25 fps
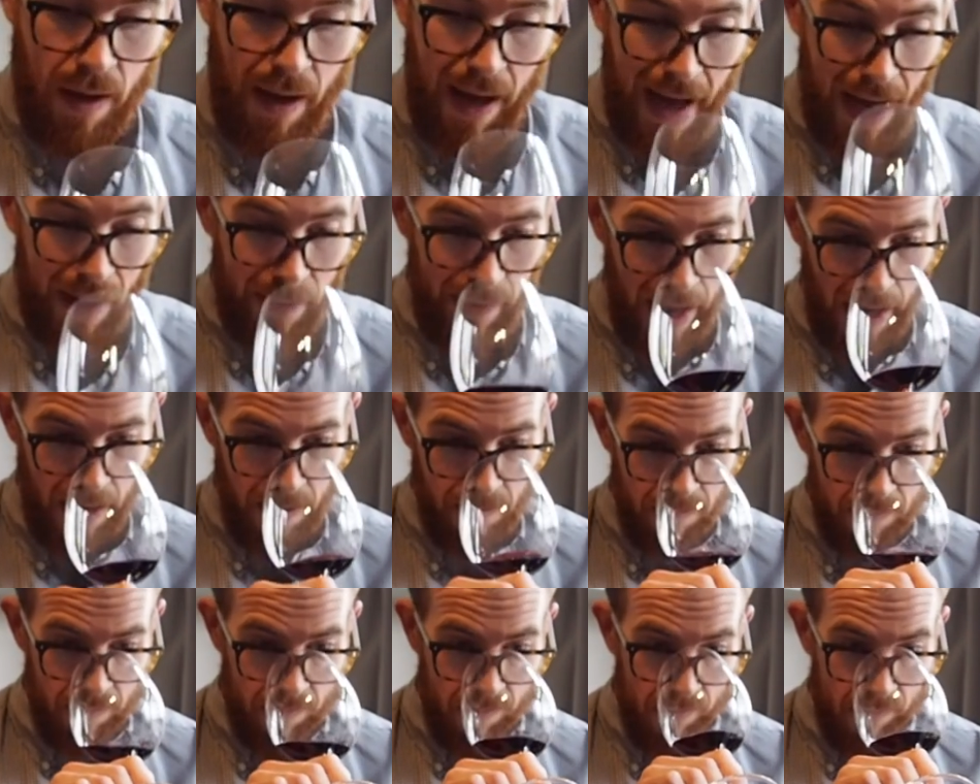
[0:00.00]
And then
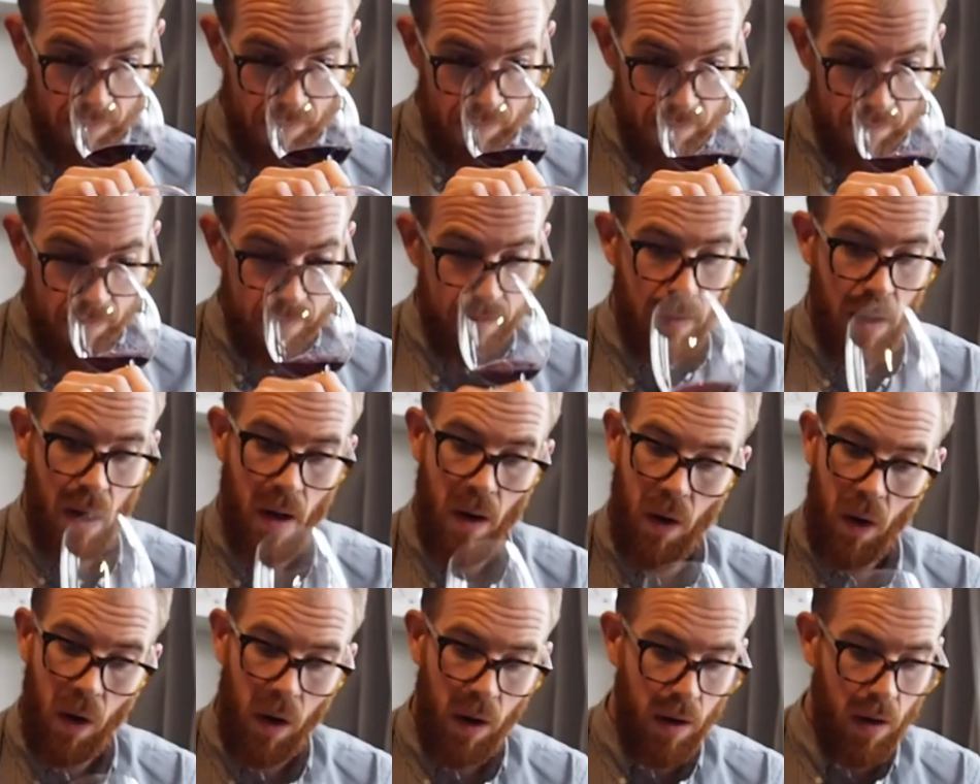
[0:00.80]

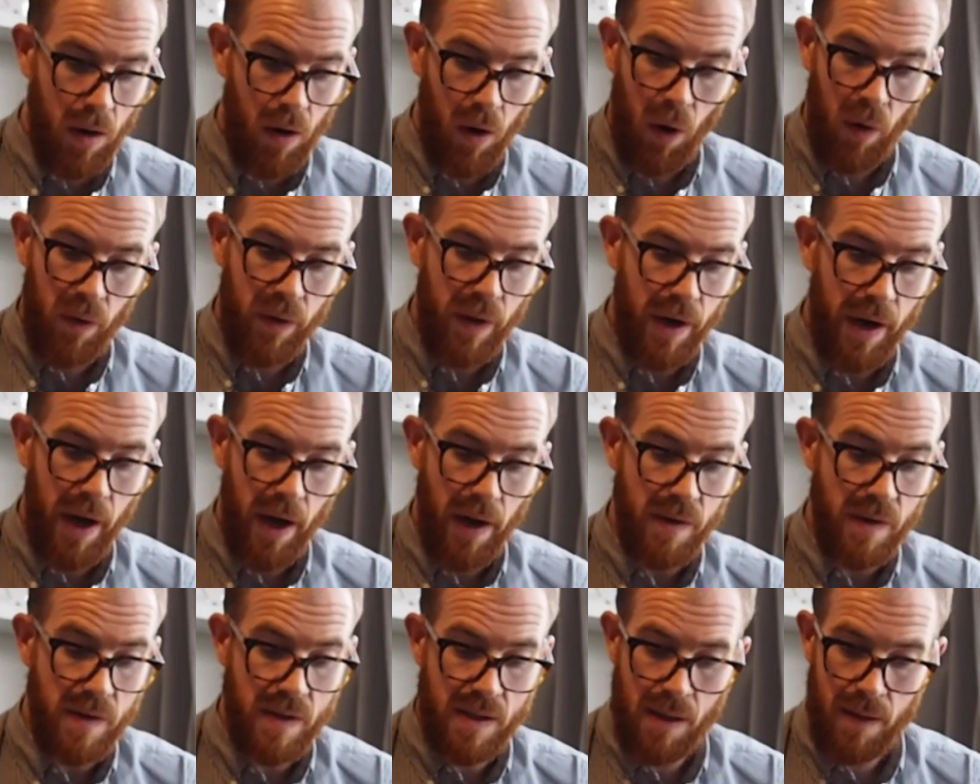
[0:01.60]
on the
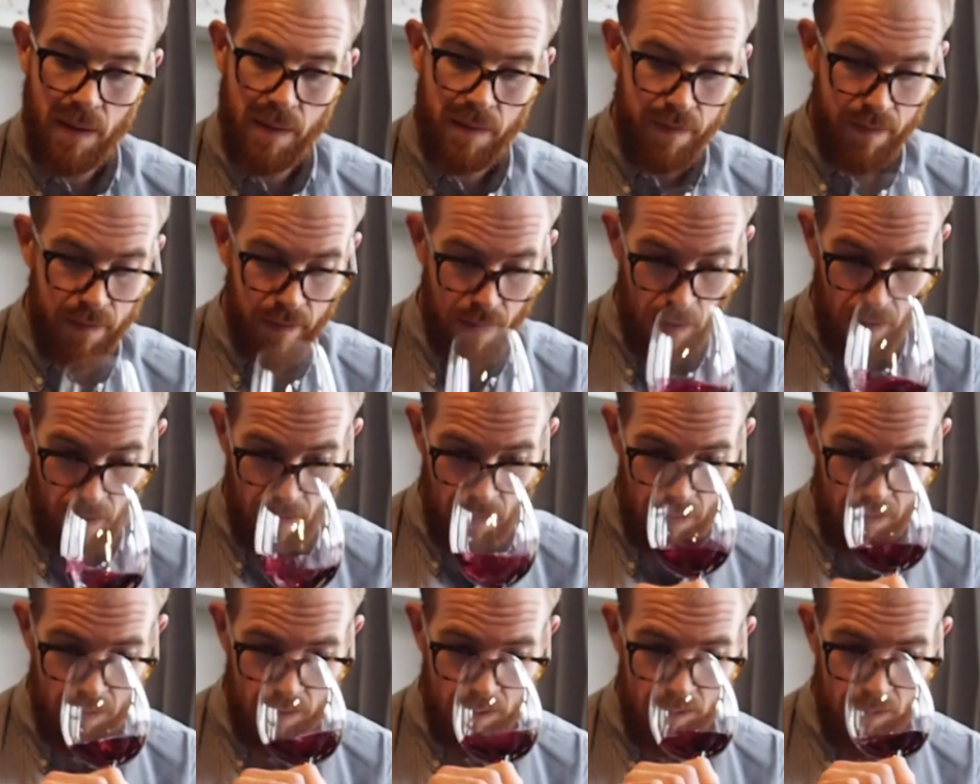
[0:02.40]
nose,
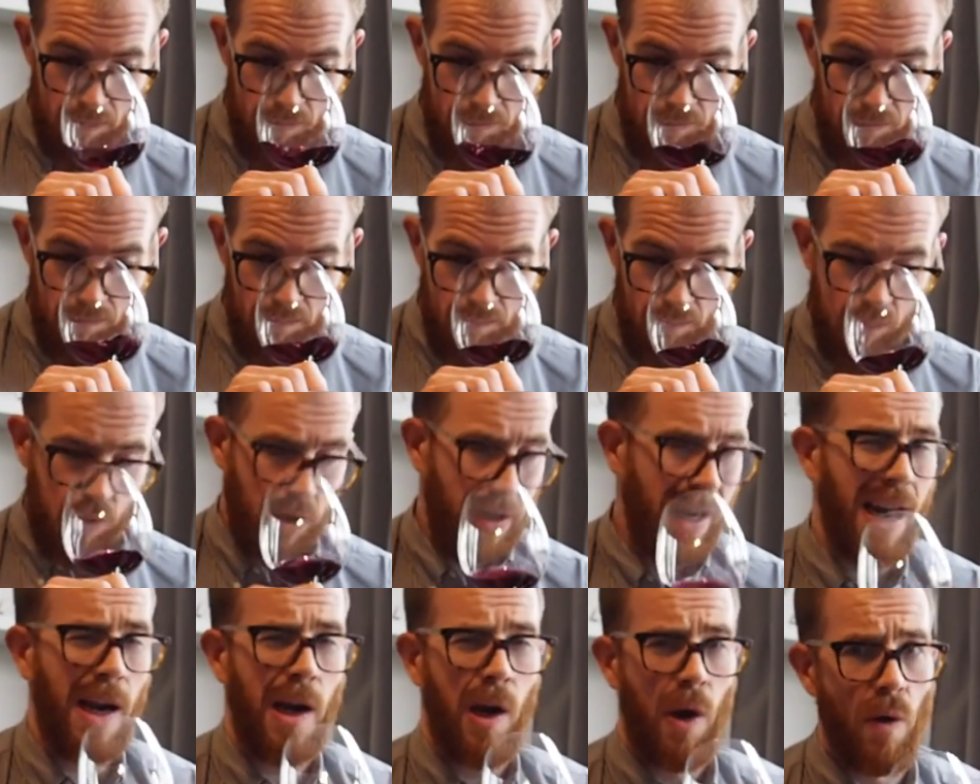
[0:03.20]
you
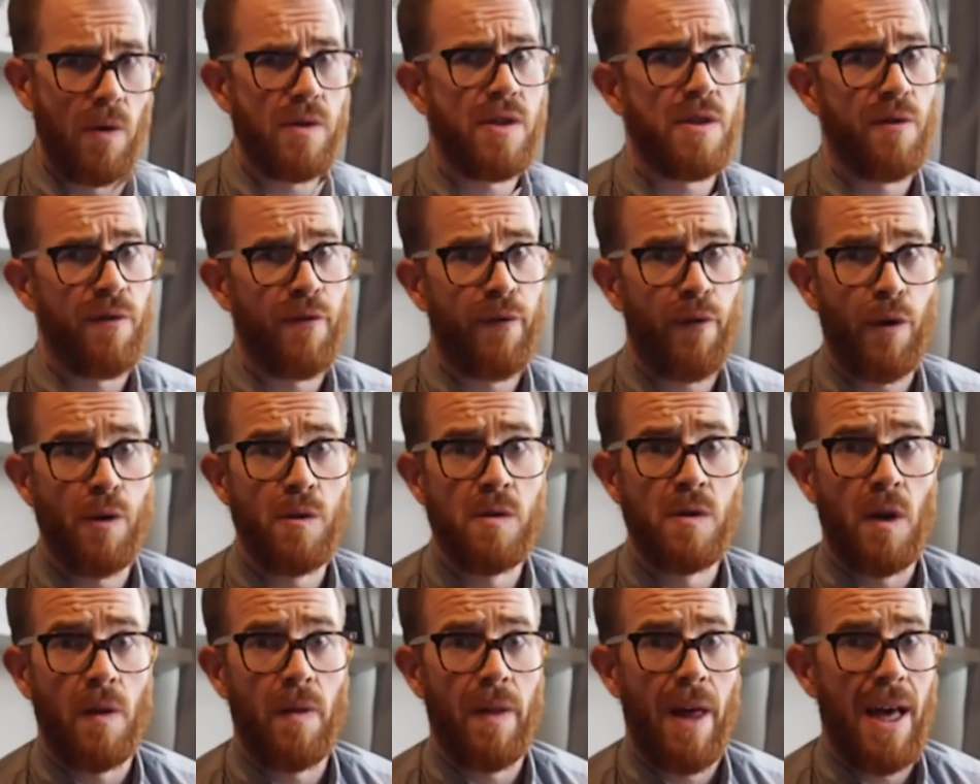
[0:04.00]
get lots of
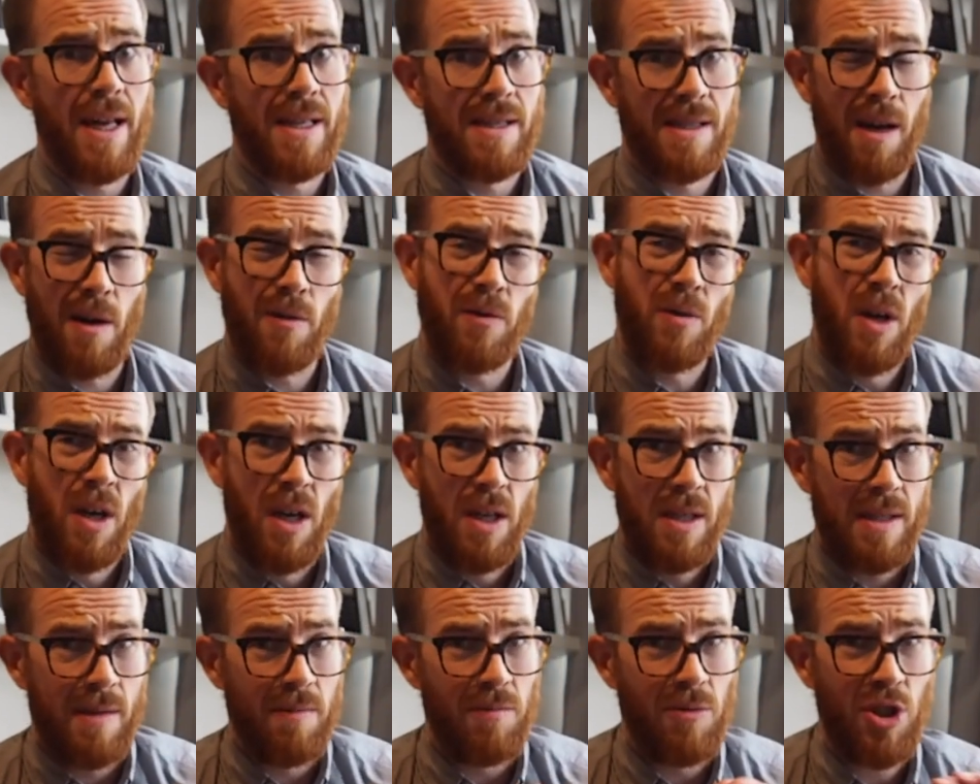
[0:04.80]
fruit on there, so
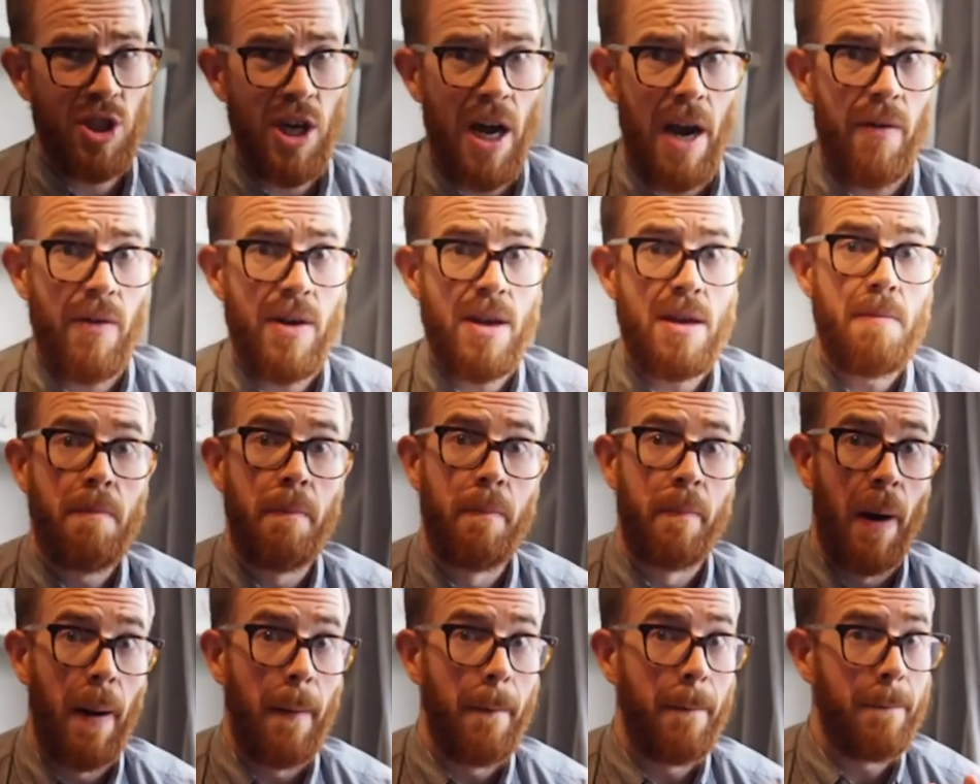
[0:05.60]
some cherry,
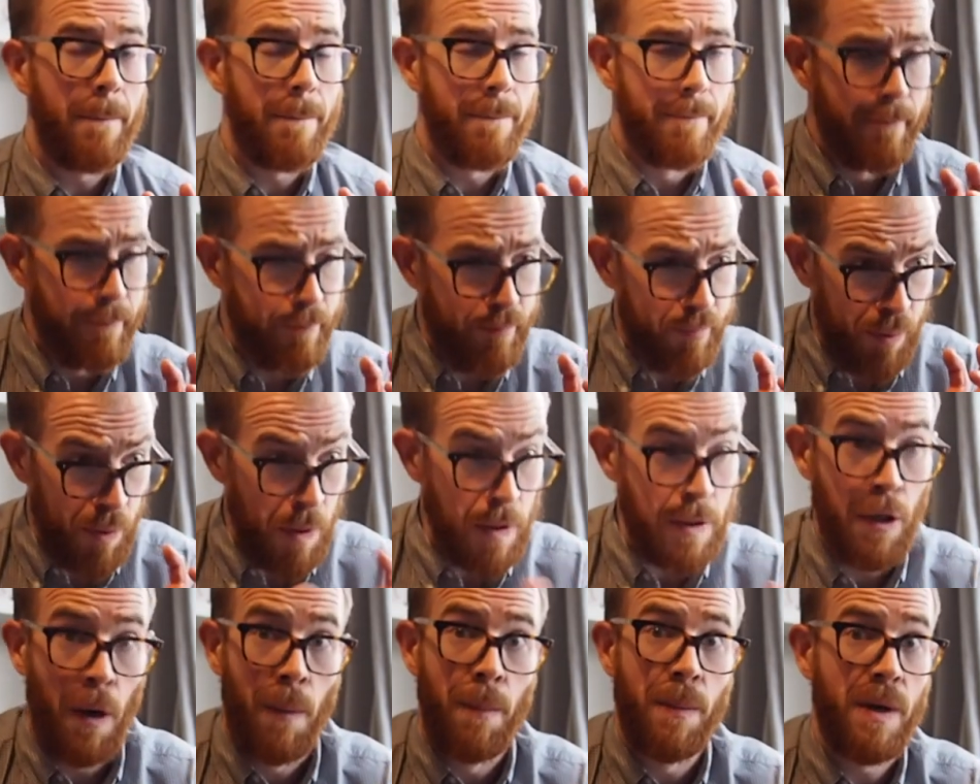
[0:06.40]
but
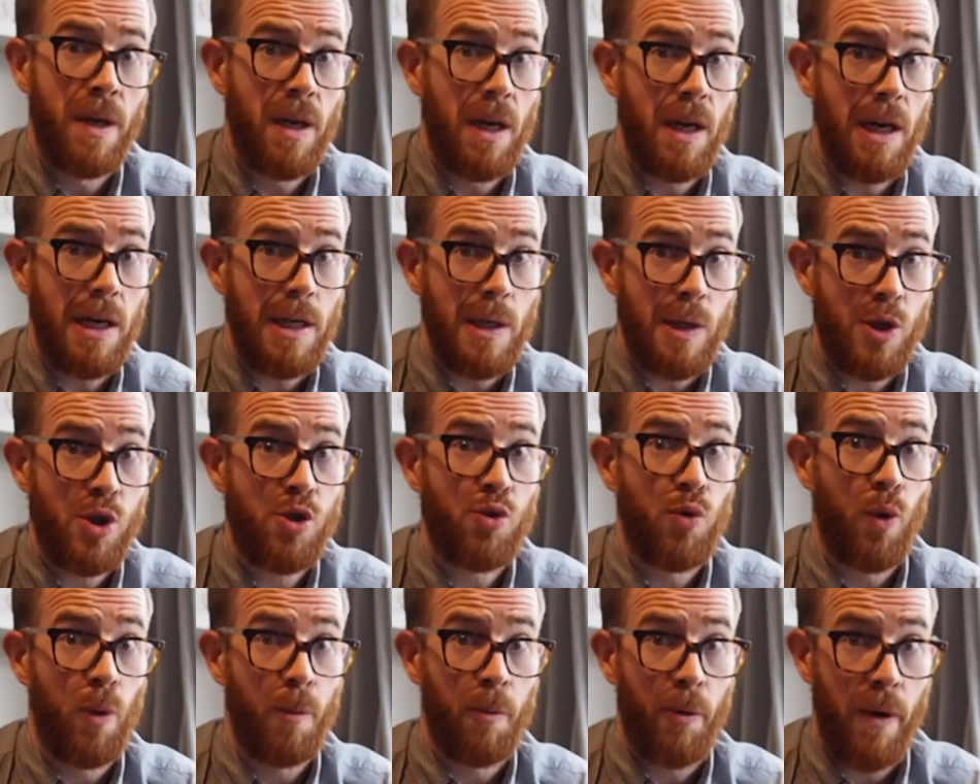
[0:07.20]
predominantly
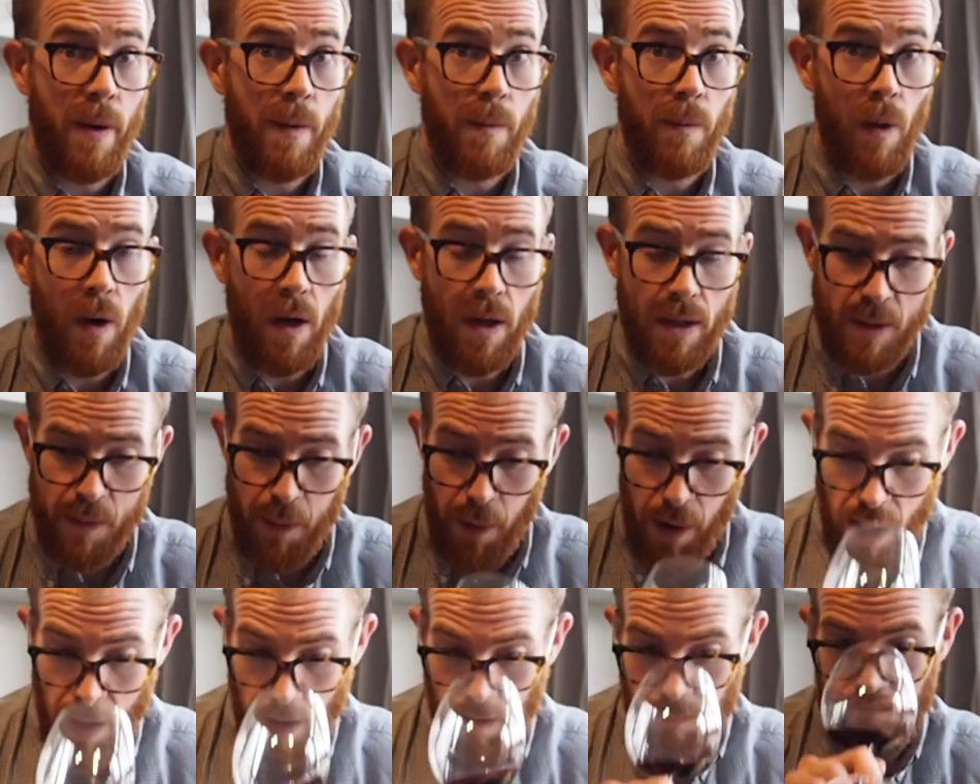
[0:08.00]
strawberry and
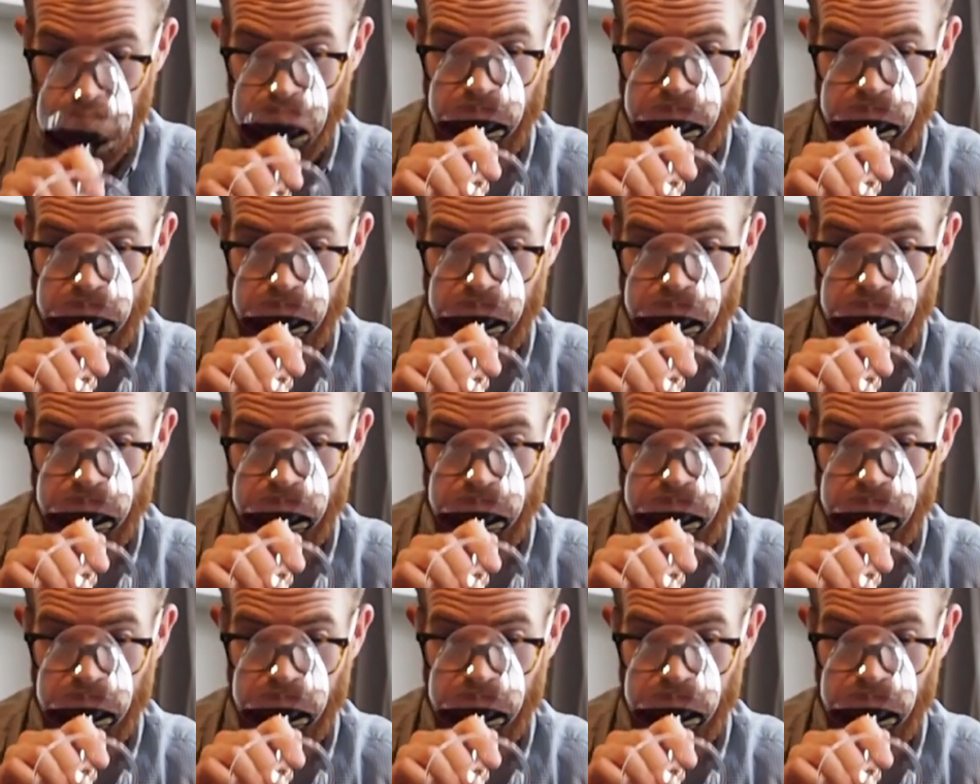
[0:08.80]
raspberry.